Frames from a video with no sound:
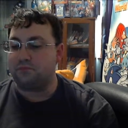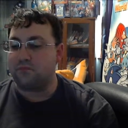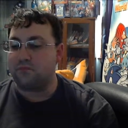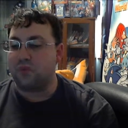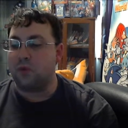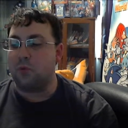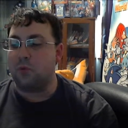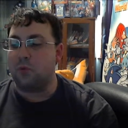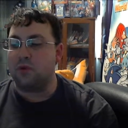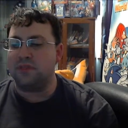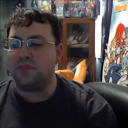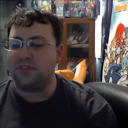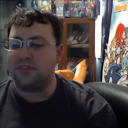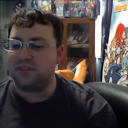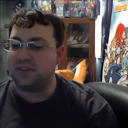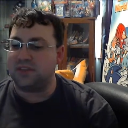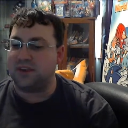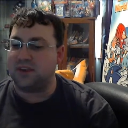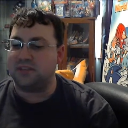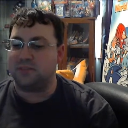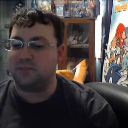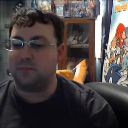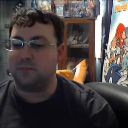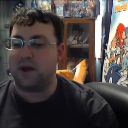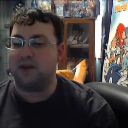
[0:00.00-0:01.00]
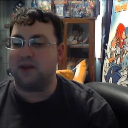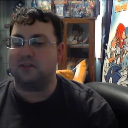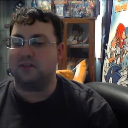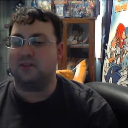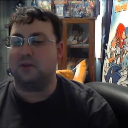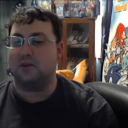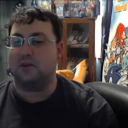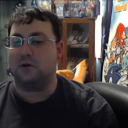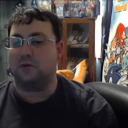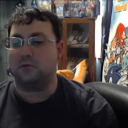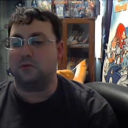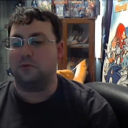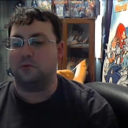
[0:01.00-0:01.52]
one thing that I spotted
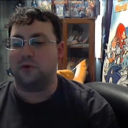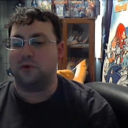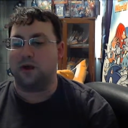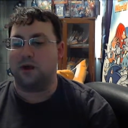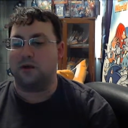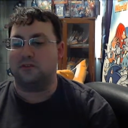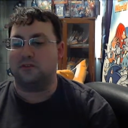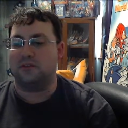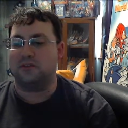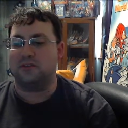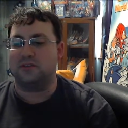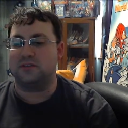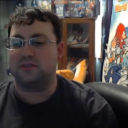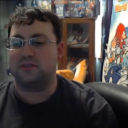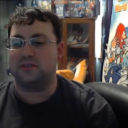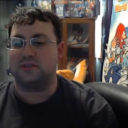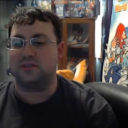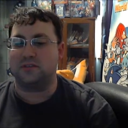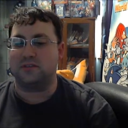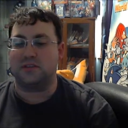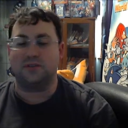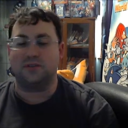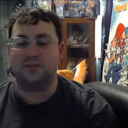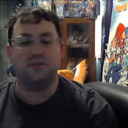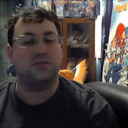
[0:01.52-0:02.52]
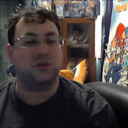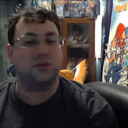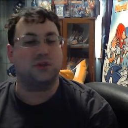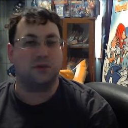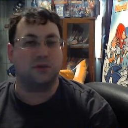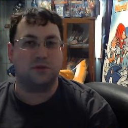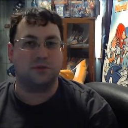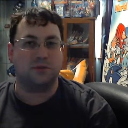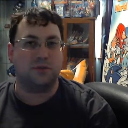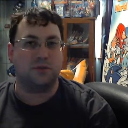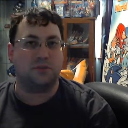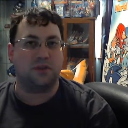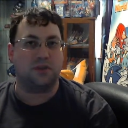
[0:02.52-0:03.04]
though, uh, this isn't
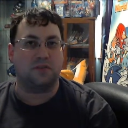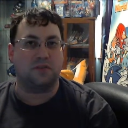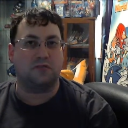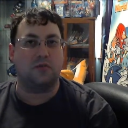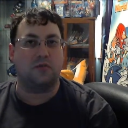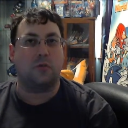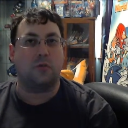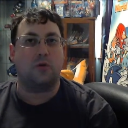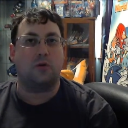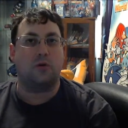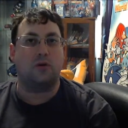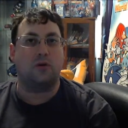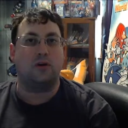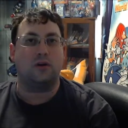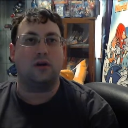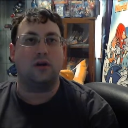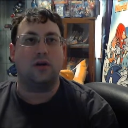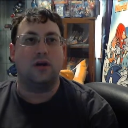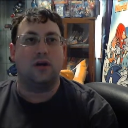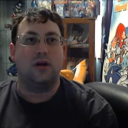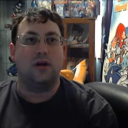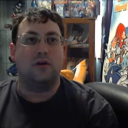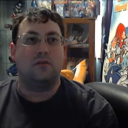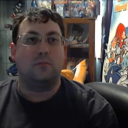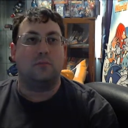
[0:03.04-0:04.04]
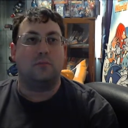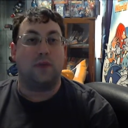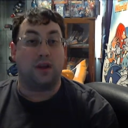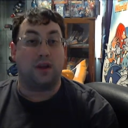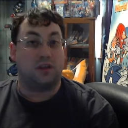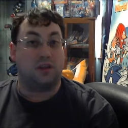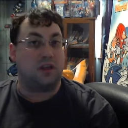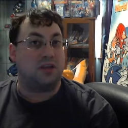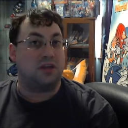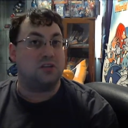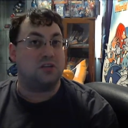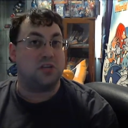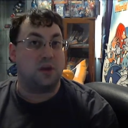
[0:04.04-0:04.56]
necessarily something for my
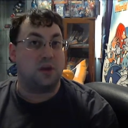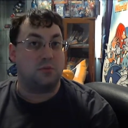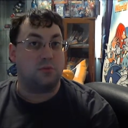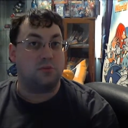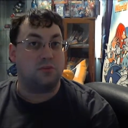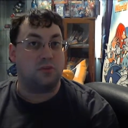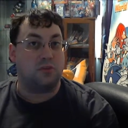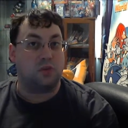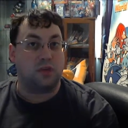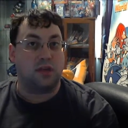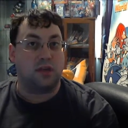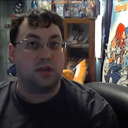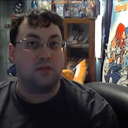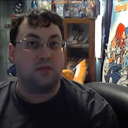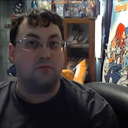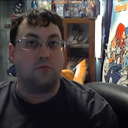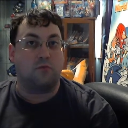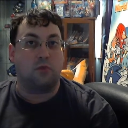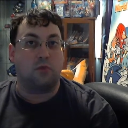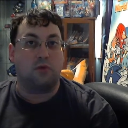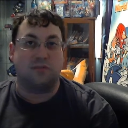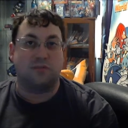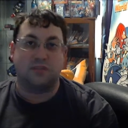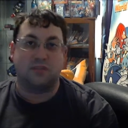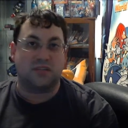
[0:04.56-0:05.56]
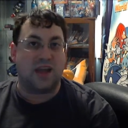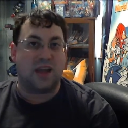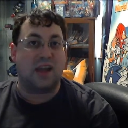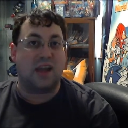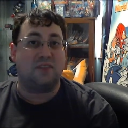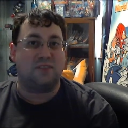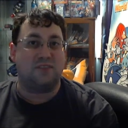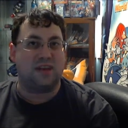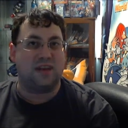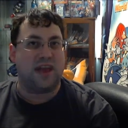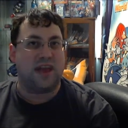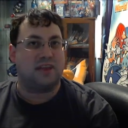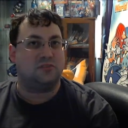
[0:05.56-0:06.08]
collection I was looking for. It's just kind
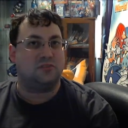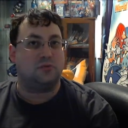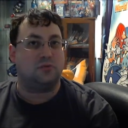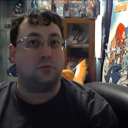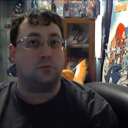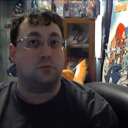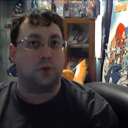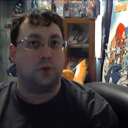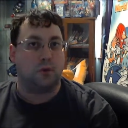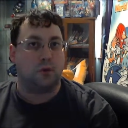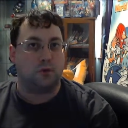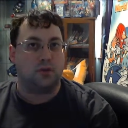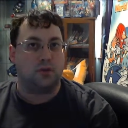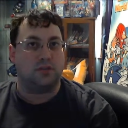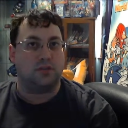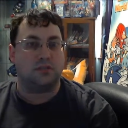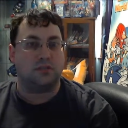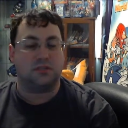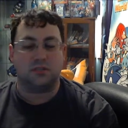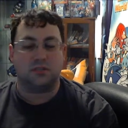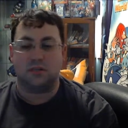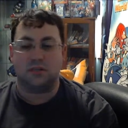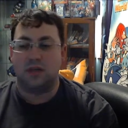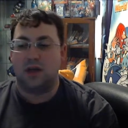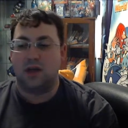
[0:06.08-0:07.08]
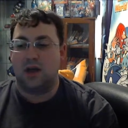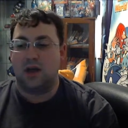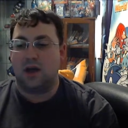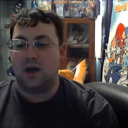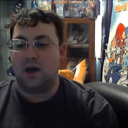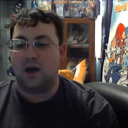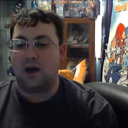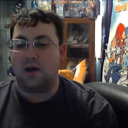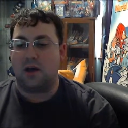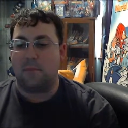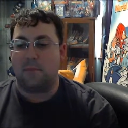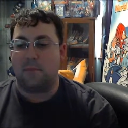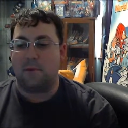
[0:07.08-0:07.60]
of an extra bonus.
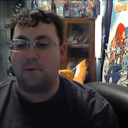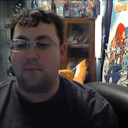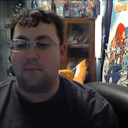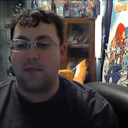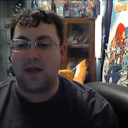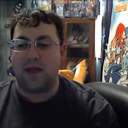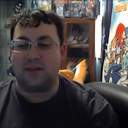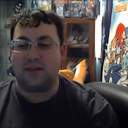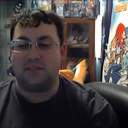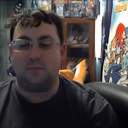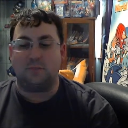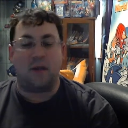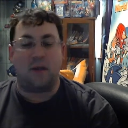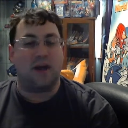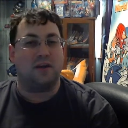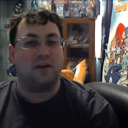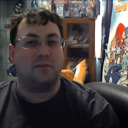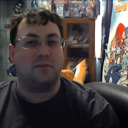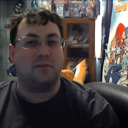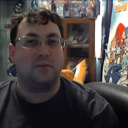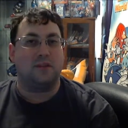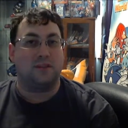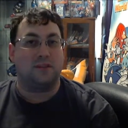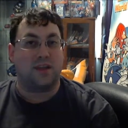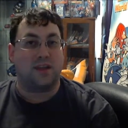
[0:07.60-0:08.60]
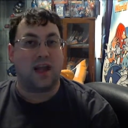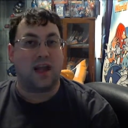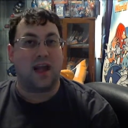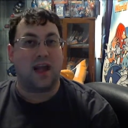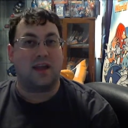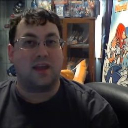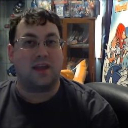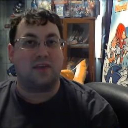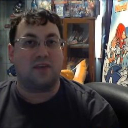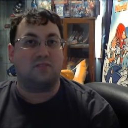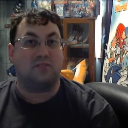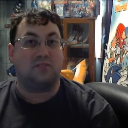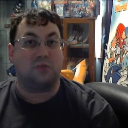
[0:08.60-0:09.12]
Um, but Matt spotted me, and the guy
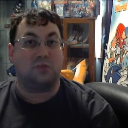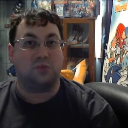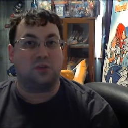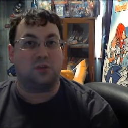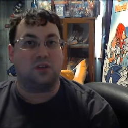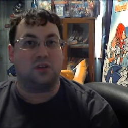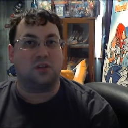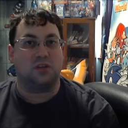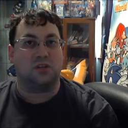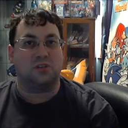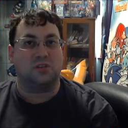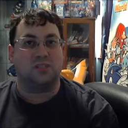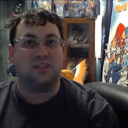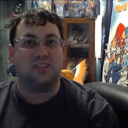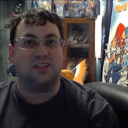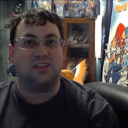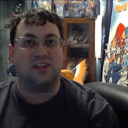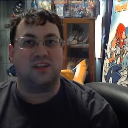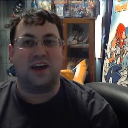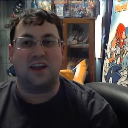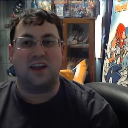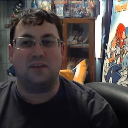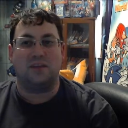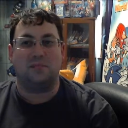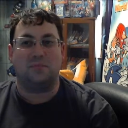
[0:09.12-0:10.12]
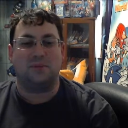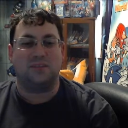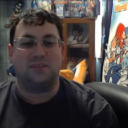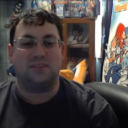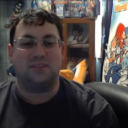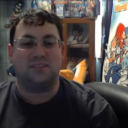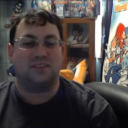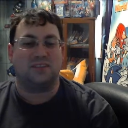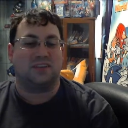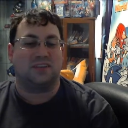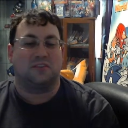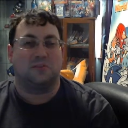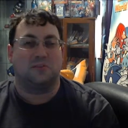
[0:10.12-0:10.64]
gave us a really good deal on it because
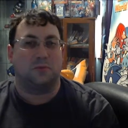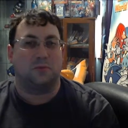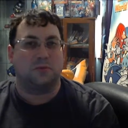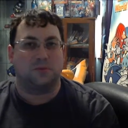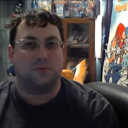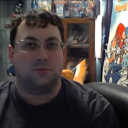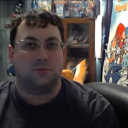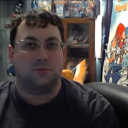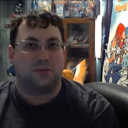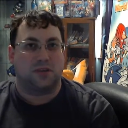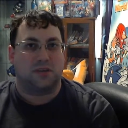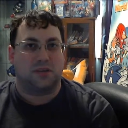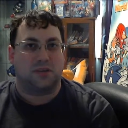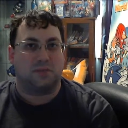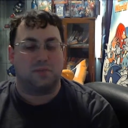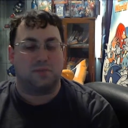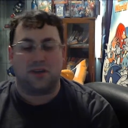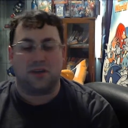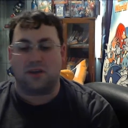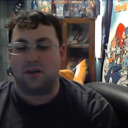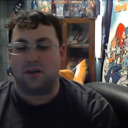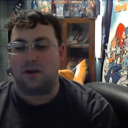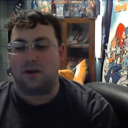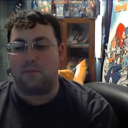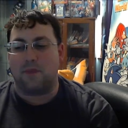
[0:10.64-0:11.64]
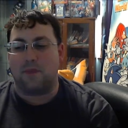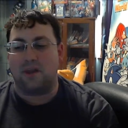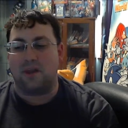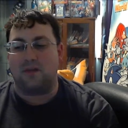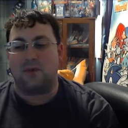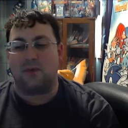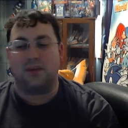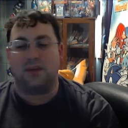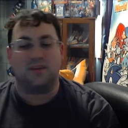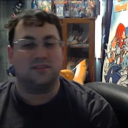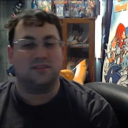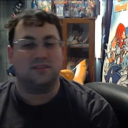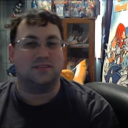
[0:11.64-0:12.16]
he's like, nobody's really going to pick it up
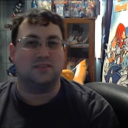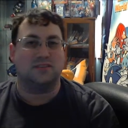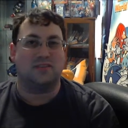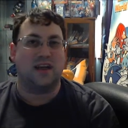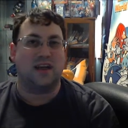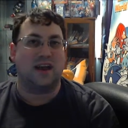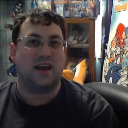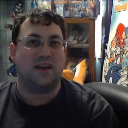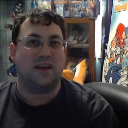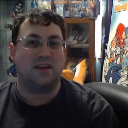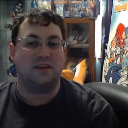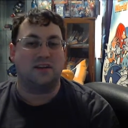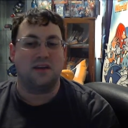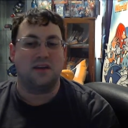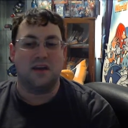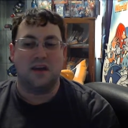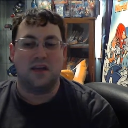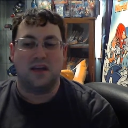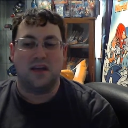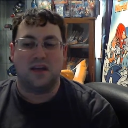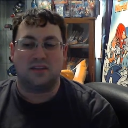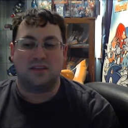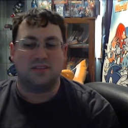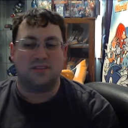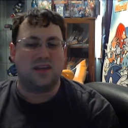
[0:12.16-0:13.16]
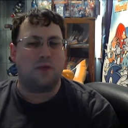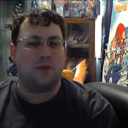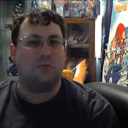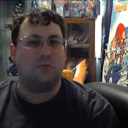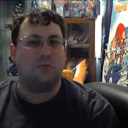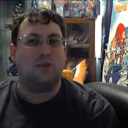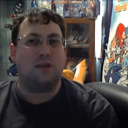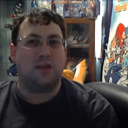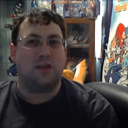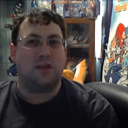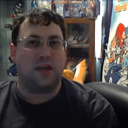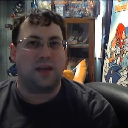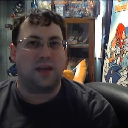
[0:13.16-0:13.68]
anyway because it's not a, it's not
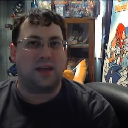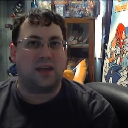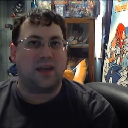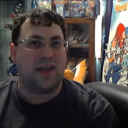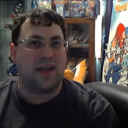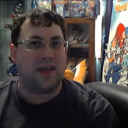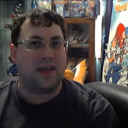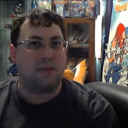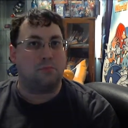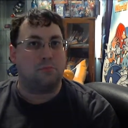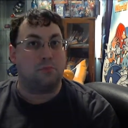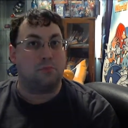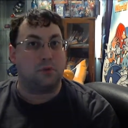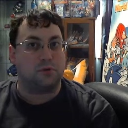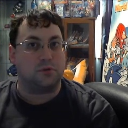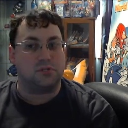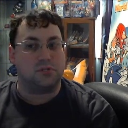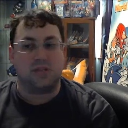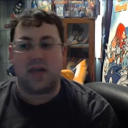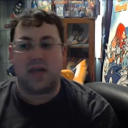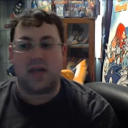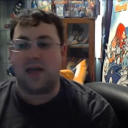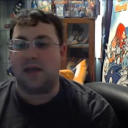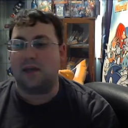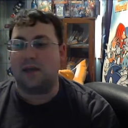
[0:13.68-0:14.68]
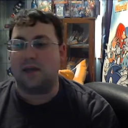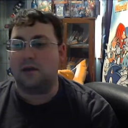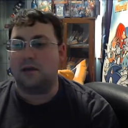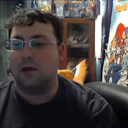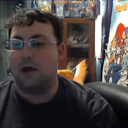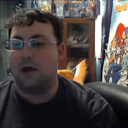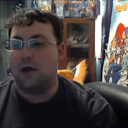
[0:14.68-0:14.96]
really a game per se.